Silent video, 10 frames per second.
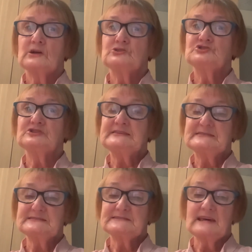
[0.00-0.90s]

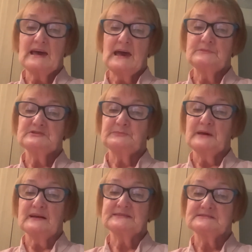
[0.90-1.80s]
Jesus came to be
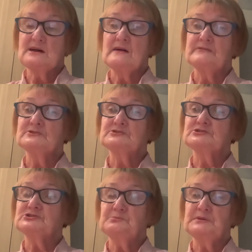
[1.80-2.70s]
a servant
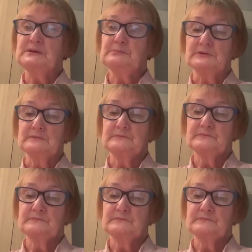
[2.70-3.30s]
to people,